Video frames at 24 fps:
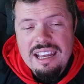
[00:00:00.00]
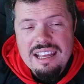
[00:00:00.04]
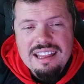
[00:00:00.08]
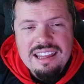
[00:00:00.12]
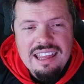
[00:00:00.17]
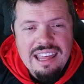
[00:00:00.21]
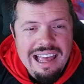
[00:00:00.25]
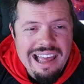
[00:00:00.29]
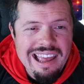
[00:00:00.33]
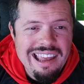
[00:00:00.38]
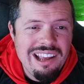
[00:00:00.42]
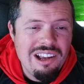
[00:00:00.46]

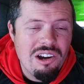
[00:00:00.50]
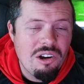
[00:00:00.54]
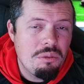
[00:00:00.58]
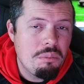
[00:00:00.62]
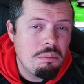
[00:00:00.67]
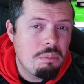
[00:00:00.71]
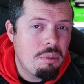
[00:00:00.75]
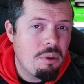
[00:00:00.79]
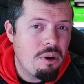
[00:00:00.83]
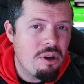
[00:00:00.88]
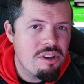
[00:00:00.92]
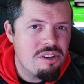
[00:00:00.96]
The
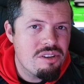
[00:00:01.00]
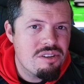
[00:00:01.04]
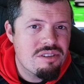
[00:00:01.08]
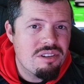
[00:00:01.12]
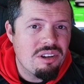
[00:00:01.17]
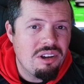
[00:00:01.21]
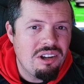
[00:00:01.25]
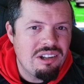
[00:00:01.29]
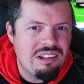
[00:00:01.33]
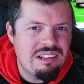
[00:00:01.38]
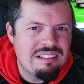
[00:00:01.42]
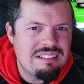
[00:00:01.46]
Aegon Pros
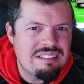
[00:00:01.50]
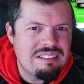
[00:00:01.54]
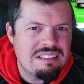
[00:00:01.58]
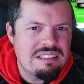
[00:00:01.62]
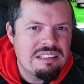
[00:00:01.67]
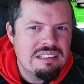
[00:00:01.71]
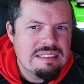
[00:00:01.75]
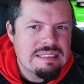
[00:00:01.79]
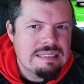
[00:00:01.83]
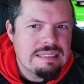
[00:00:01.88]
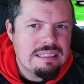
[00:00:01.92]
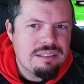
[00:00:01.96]
are
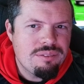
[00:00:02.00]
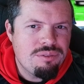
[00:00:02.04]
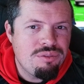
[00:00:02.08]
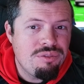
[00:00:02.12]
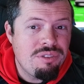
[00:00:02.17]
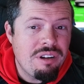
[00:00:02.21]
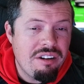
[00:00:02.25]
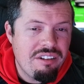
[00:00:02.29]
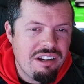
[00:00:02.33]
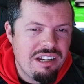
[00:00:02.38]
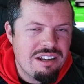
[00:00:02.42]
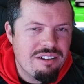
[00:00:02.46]

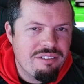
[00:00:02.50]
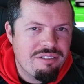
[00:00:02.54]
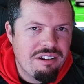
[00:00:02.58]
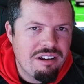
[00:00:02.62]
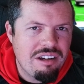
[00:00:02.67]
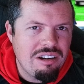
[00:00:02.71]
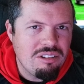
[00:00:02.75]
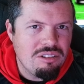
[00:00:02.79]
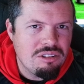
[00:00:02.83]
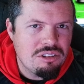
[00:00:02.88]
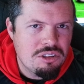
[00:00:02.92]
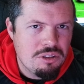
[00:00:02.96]
very
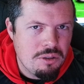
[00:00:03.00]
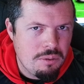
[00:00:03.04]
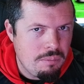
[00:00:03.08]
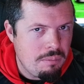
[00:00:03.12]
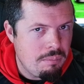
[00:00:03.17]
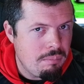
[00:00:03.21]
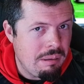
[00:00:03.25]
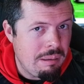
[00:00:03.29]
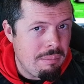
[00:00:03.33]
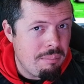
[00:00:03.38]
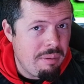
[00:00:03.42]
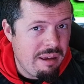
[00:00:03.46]
difficult to
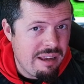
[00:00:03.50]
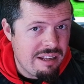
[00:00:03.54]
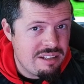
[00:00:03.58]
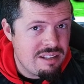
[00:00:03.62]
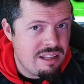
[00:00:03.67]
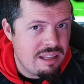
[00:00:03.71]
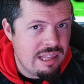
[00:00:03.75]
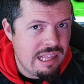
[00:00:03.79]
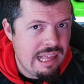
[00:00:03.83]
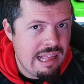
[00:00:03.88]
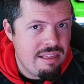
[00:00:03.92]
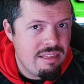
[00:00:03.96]
be
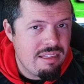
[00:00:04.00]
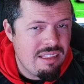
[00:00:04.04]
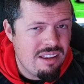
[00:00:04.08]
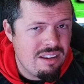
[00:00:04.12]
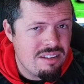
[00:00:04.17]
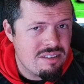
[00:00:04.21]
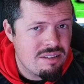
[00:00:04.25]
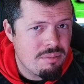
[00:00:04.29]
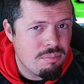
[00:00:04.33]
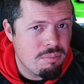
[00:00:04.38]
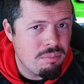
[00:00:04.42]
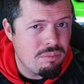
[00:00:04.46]
better than.
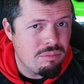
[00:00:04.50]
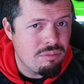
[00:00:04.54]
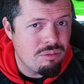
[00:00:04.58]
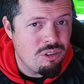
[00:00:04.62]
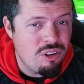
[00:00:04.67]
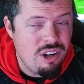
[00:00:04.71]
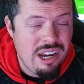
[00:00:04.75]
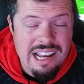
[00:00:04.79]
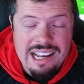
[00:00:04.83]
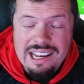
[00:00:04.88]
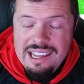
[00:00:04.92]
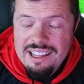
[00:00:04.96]

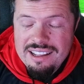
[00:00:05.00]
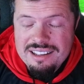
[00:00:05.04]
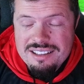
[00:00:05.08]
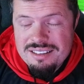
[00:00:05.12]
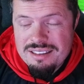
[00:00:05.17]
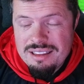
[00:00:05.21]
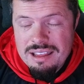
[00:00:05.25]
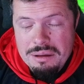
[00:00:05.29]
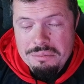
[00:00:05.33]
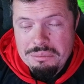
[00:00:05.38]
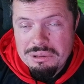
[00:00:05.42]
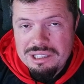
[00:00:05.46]
It's
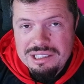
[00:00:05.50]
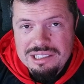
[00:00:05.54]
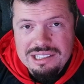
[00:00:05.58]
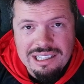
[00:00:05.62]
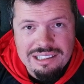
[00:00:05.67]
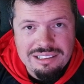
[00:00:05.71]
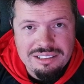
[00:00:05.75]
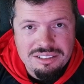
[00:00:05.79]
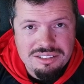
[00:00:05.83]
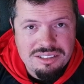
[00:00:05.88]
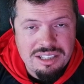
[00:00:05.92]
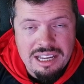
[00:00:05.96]
them and
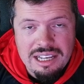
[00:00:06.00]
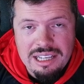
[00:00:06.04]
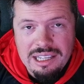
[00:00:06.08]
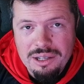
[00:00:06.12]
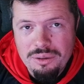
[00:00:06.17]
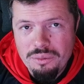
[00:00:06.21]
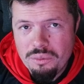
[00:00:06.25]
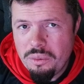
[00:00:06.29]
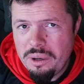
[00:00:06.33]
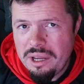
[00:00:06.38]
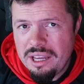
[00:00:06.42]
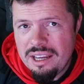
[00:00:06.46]
Dell's
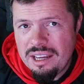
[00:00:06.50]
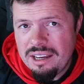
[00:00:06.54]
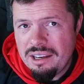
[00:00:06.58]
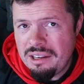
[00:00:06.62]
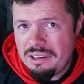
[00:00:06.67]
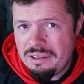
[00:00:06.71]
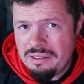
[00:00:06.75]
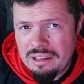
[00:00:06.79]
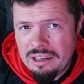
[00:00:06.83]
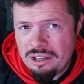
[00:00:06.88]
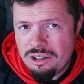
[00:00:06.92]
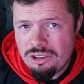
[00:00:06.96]
Alienware
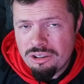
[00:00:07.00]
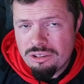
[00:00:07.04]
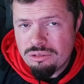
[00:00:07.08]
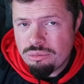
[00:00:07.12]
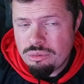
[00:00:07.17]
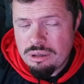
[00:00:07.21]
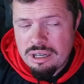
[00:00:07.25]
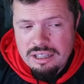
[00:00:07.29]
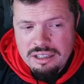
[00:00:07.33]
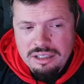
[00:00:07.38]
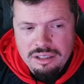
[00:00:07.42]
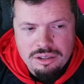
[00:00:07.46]
that are
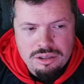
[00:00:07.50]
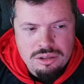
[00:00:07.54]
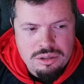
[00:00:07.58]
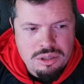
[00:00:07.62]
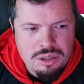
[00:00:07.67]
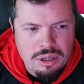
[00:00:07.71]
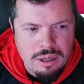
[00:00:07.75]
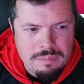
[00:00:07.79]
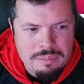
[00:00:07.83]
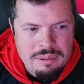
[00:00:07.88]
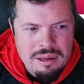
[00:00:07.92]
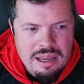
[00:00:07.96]
right at the
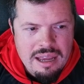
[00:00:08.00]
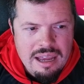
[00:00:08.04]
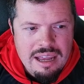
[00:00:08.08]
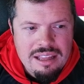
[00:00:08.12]
top.